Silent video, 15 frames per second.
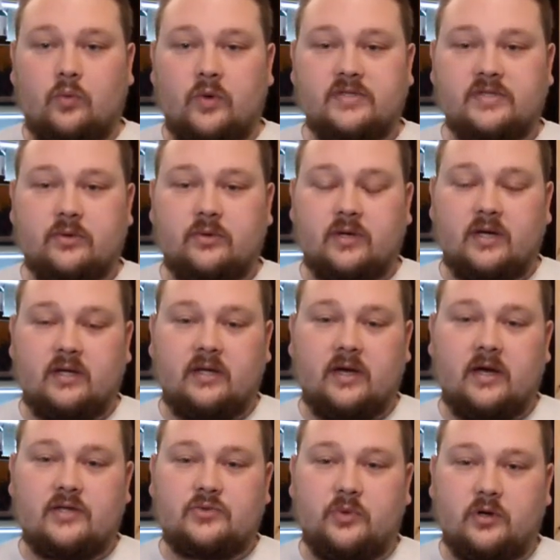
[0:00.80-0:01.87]
What's going on,
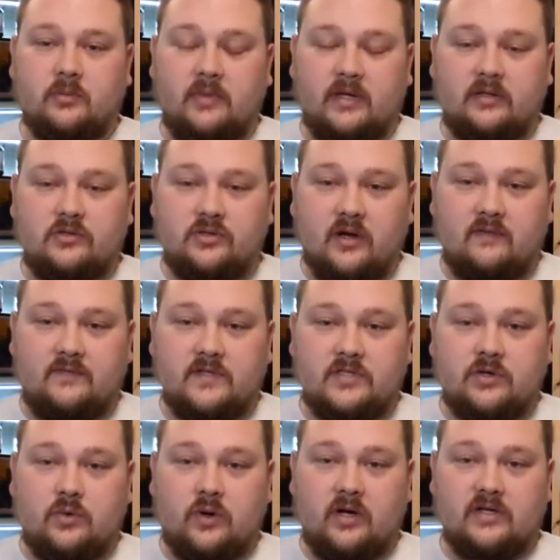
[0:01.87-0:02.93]
guys? Welcome back to Travfish
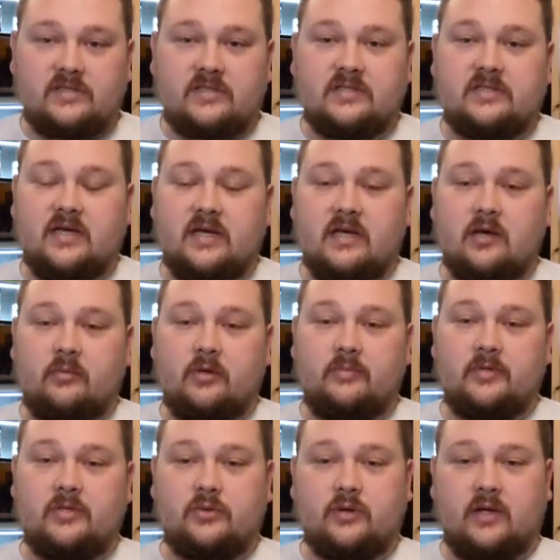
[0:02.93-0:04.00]
Aquatics. Today I'm going to
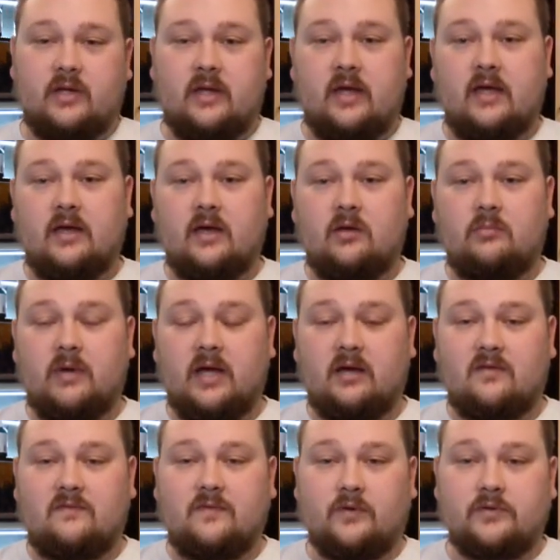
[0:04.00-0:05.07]
be doing a hang-on back
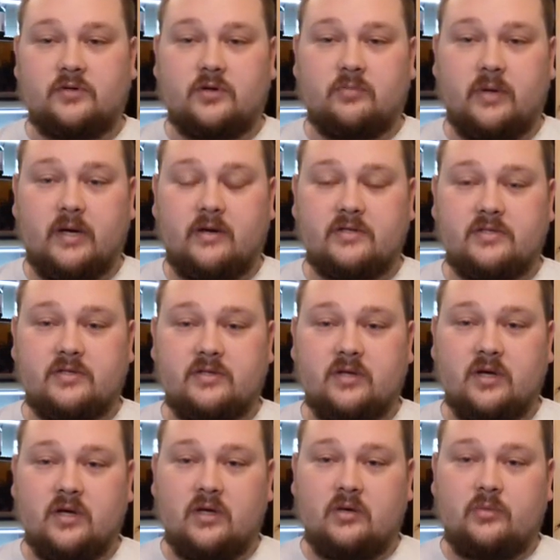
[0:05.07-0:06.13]
filter comparison
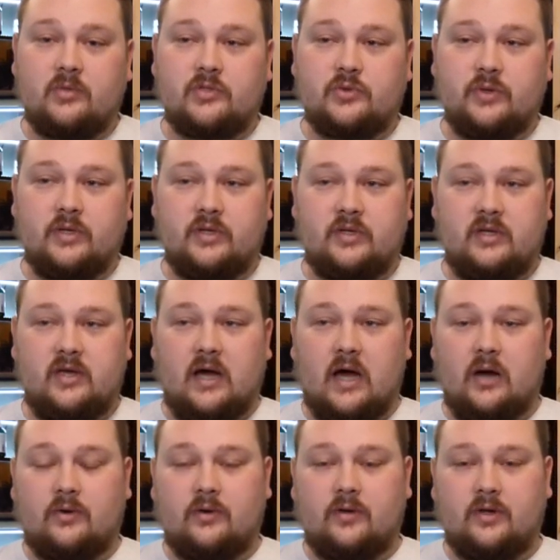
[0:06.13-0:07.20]
between the
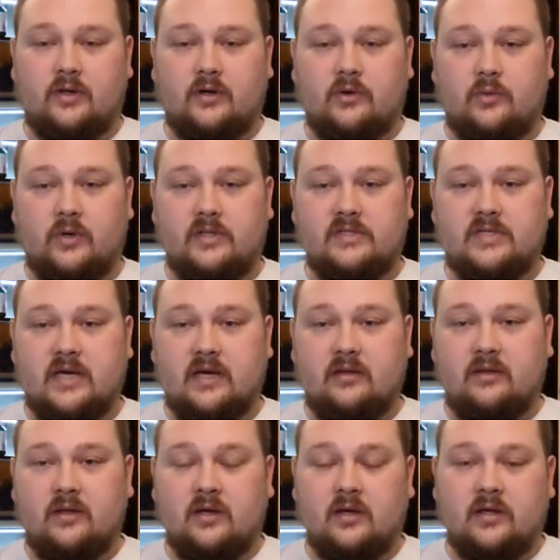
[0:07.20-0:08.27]
AquaClear
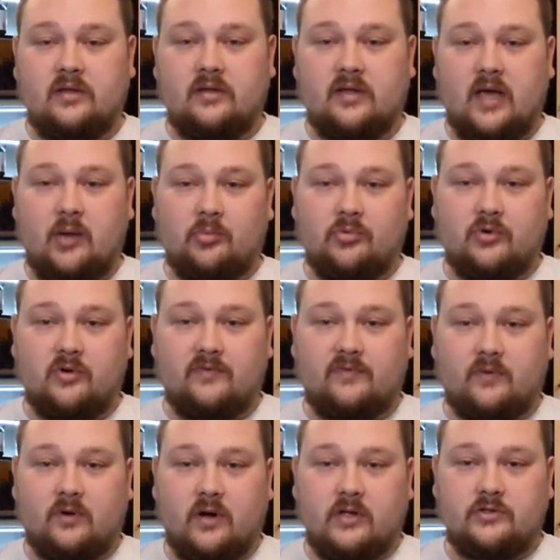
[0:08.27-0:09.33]
110, the Emperor
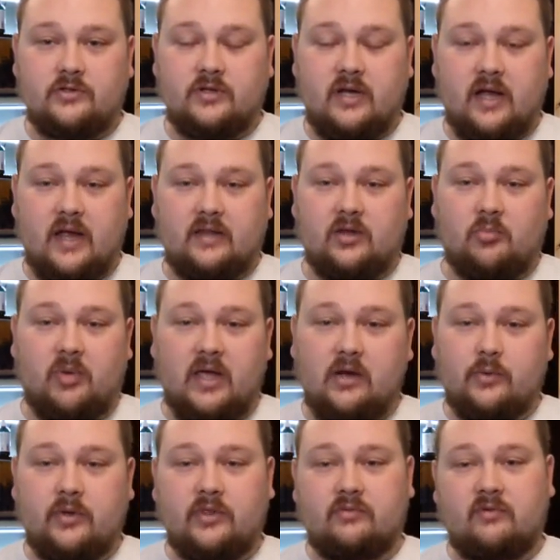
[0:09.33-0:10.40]
400, and the
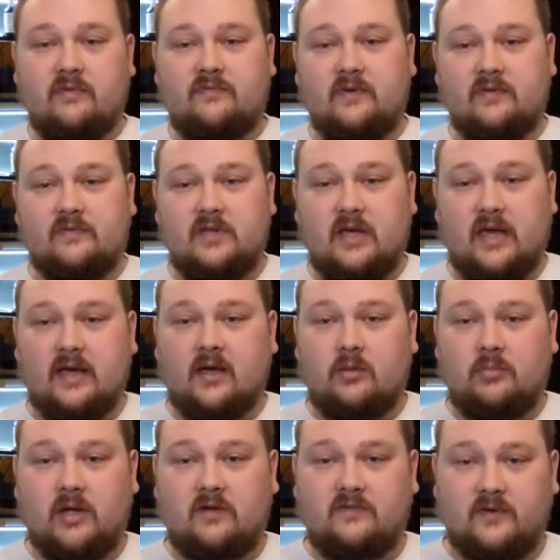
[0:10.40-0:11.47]
Penguin 350 hang-on
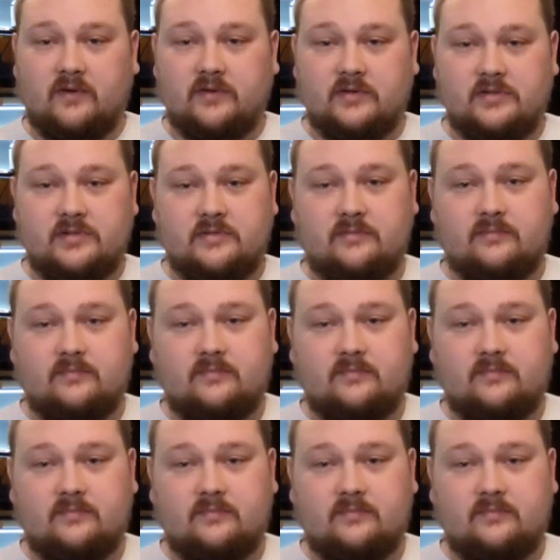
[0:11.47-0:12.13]
back filters.